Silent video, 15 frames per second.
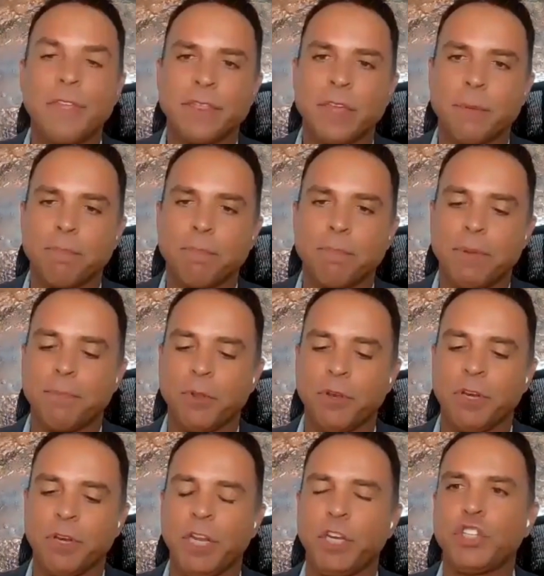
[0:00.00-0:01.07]
I think that
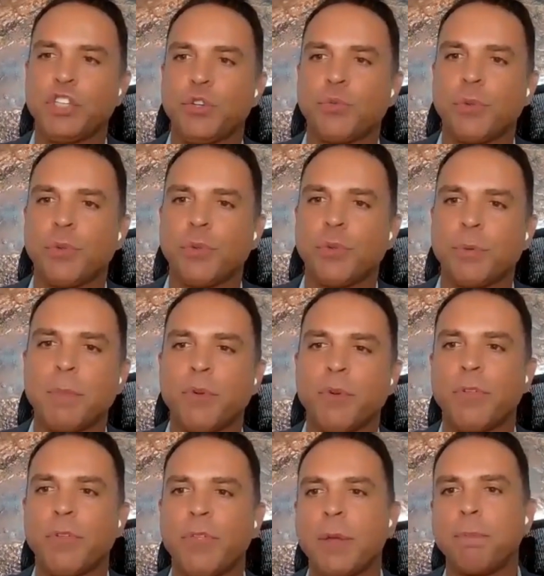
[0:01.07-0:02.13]
people need to
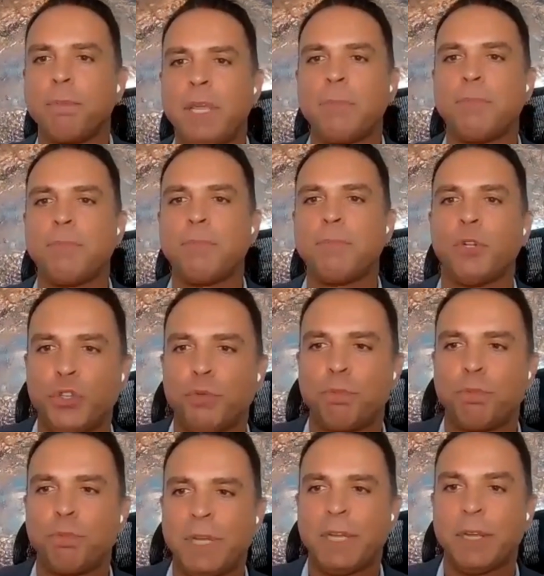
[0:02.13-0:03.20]
remember that people
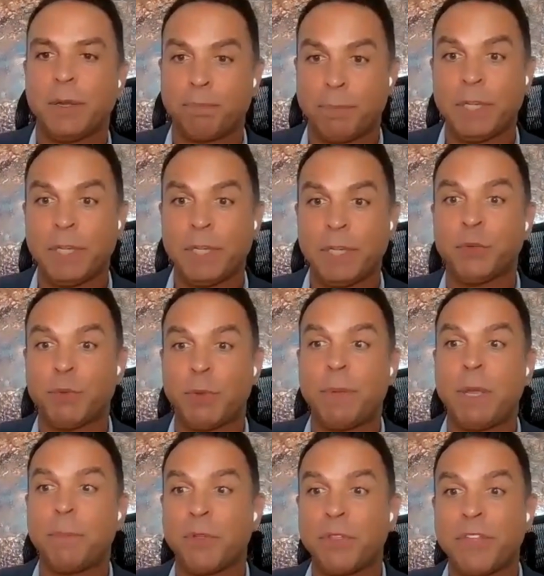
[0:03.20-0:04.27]
do a
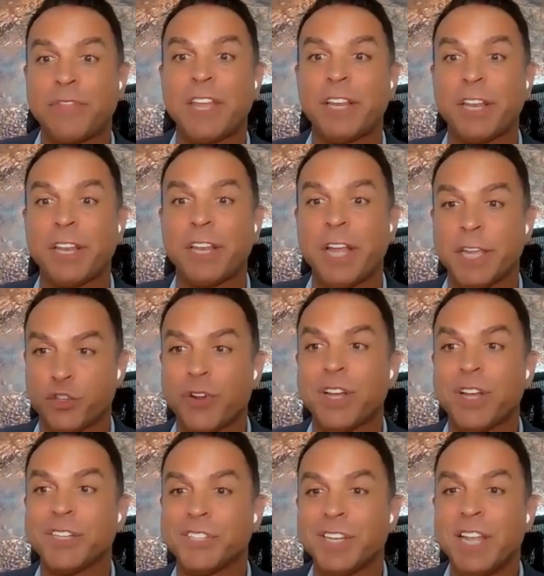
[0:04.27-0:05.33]
business with people that they like
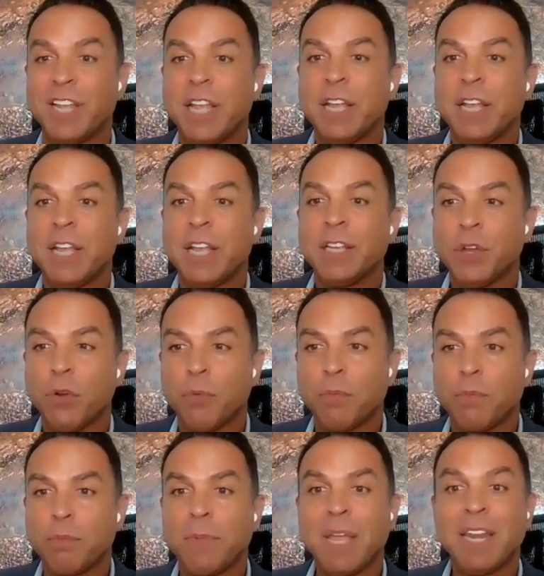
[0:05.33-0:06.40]
and trust.
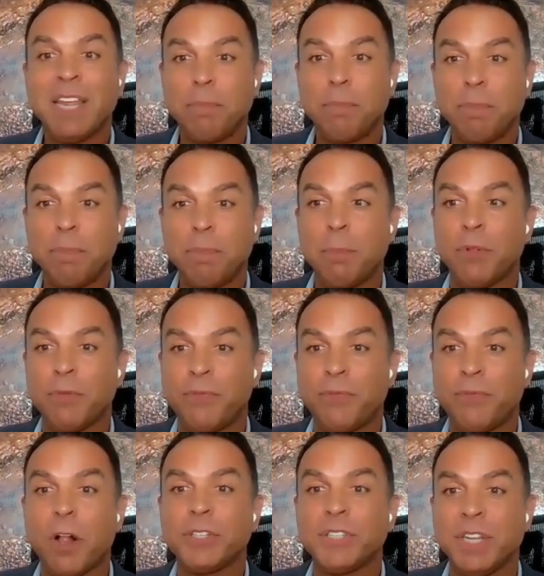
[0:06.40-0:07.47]
So many
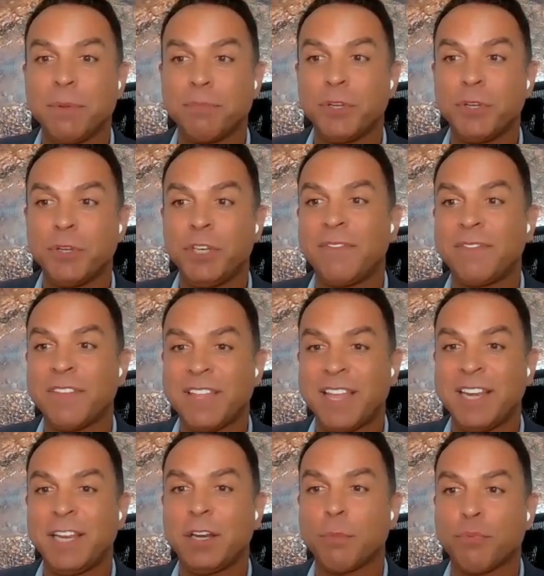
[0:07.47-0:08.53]
people falsely believe
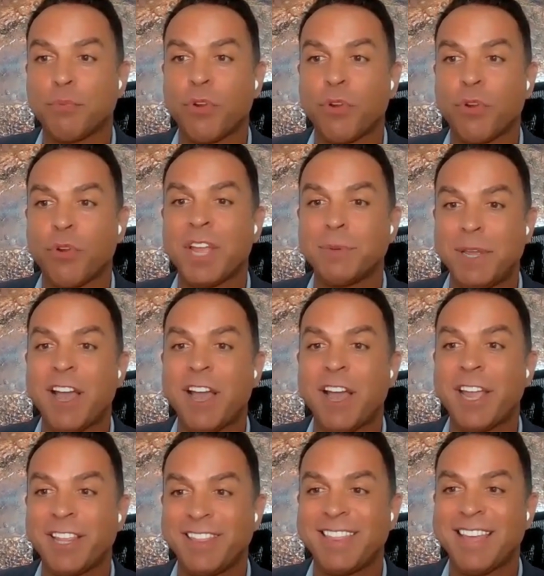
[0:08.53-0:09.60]
that they need a brand
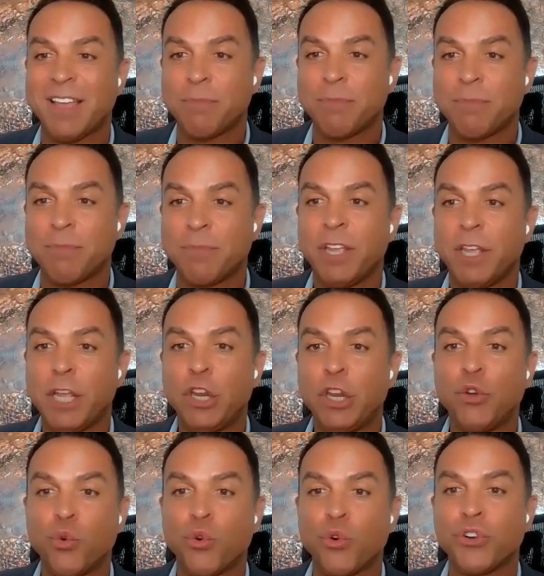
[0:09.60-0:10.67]
behind them
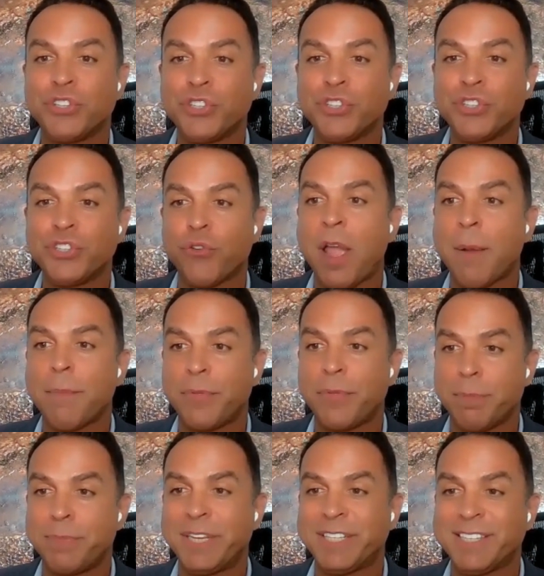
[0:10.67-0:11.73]
in order to
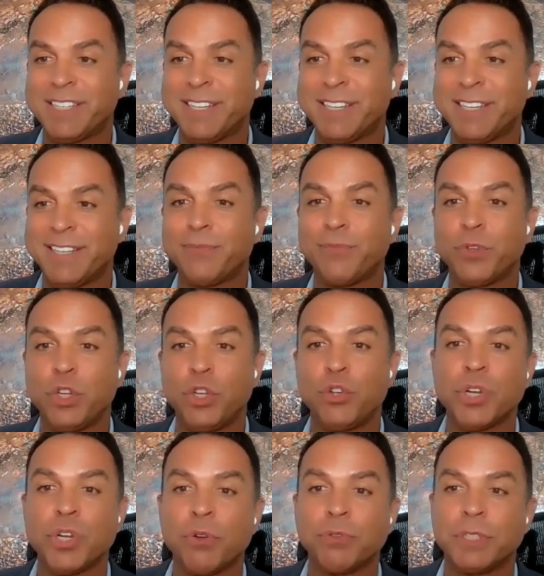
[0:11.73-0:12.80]
grab the business.
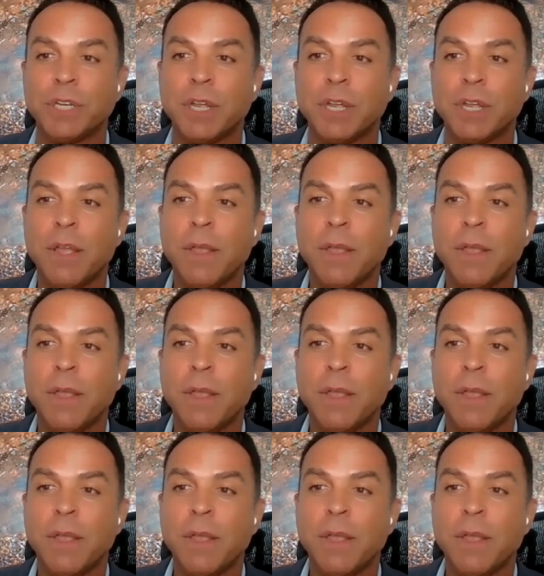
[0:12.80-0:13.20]
You don't.